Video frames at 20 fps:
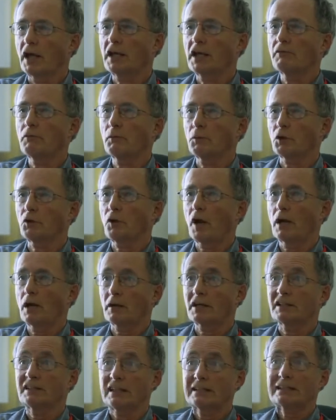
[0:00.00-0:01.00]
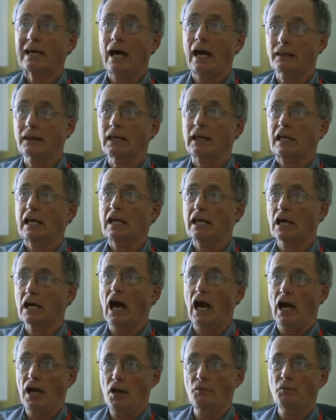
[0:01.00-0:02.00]
I give him the credit because he's got the key
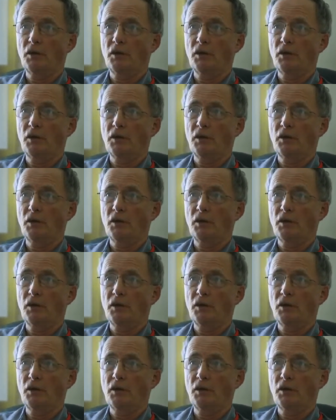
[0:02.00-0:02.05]
guy.